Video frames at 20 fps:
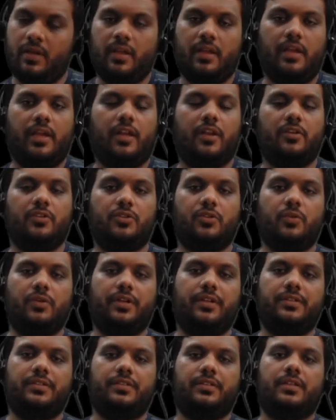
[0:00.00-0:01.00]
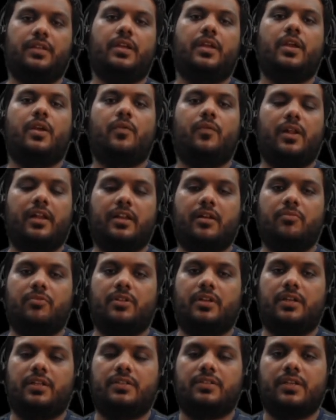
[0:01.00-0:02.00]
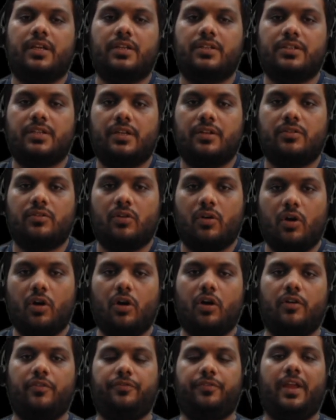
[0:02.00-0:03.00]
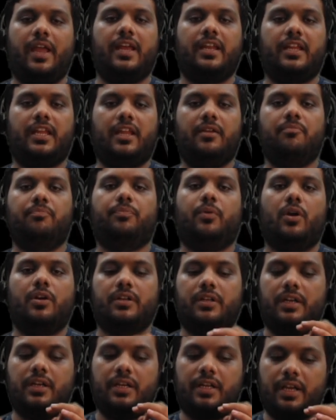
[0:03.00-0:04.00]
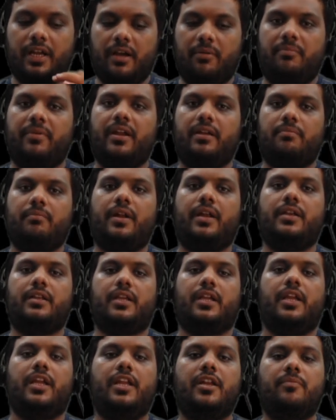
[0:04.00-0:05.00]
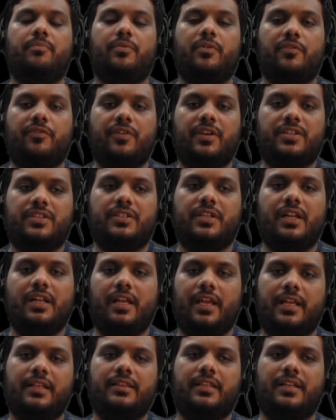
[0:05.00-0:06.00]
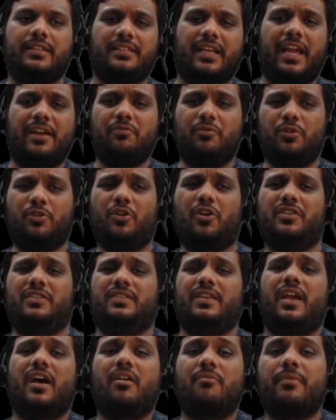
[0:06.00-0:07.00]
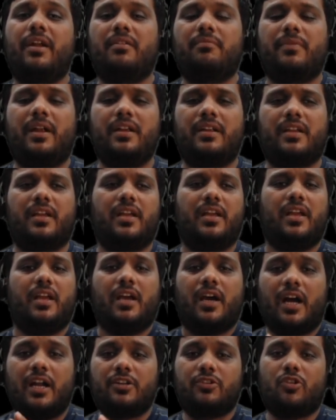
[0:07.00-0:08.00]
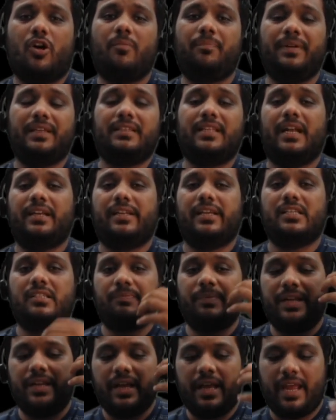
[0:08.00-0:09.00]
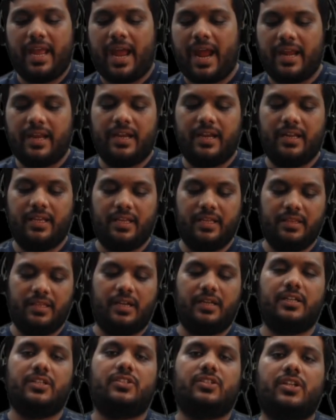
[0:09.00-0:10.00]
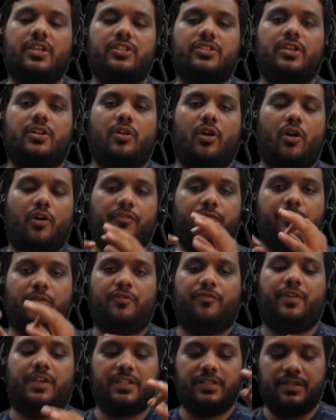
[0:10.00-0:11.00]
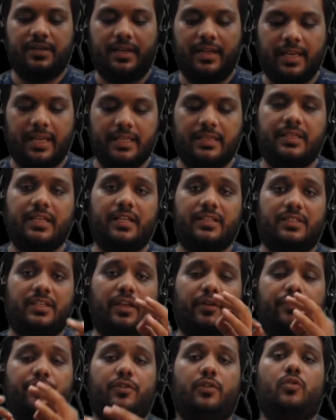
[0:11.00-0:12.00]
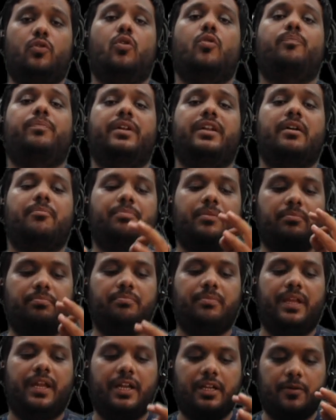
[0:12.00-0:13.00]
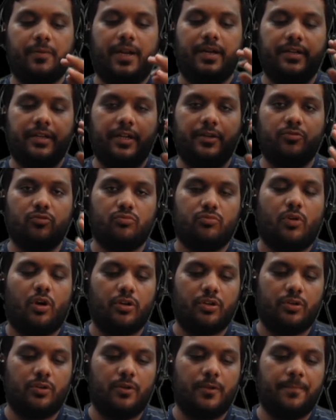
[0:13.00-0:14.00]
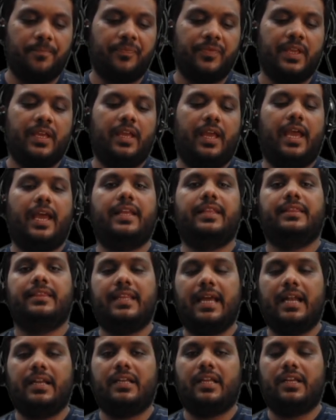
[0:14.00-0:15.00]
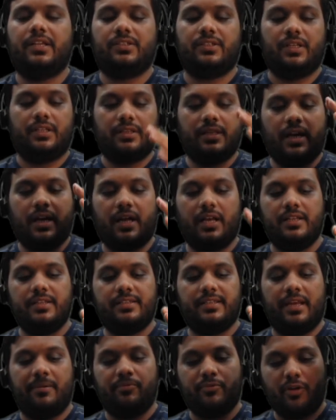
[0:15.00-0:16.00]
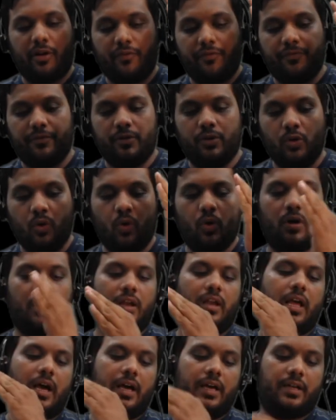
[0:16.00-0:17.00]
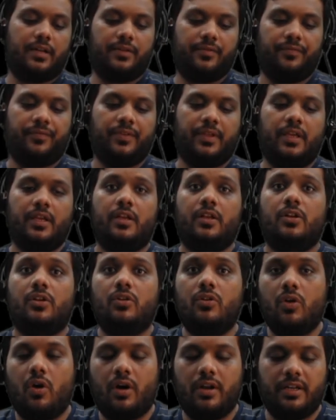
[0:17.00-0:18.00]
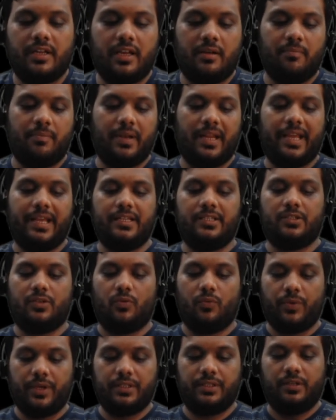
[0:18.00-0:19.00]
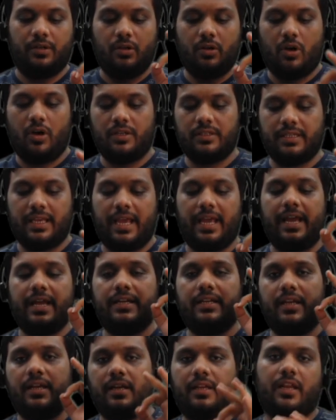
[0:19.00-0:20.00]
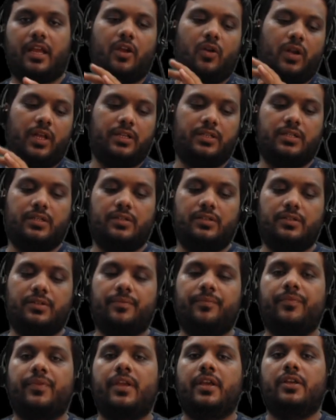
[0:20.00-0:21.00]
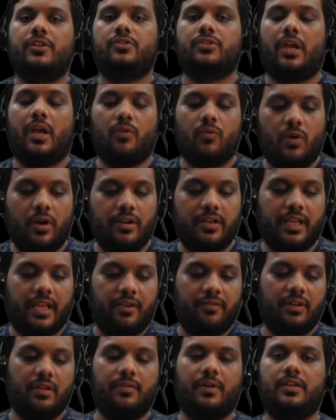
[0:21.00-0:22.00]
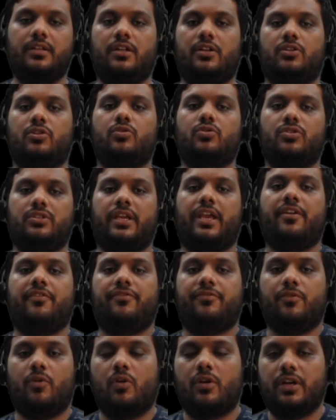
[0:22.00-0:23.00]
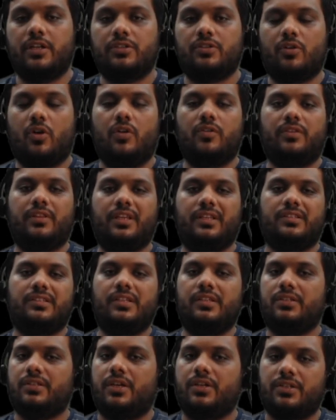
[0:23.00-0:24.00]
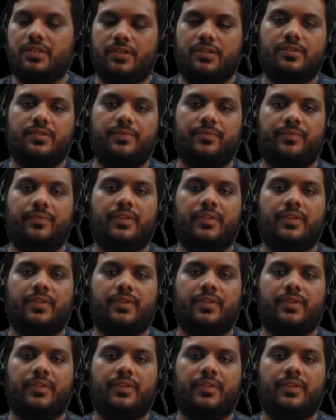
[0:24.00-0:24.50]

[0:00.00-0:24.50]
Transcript: Hello students, welcome to the discussion of an important amendment in professional ethics. I would not say amendment, a topic that has been added in the discussion of professional ethics if you open up May 22 module, and that is the concept of NOCLAR, non-compliance with laws and regulations. So I want everyone to stay focused on these discussions.